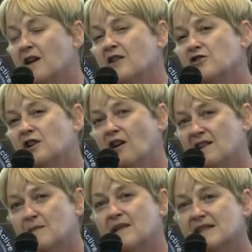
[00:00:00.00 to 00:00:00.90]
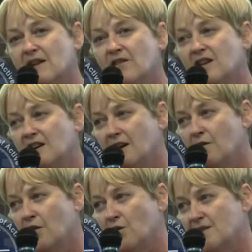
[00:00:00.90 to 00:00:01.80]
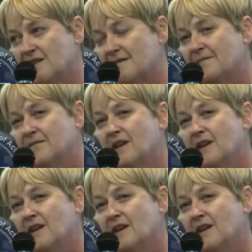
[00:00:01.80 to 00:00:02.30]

She lost by 79 votes.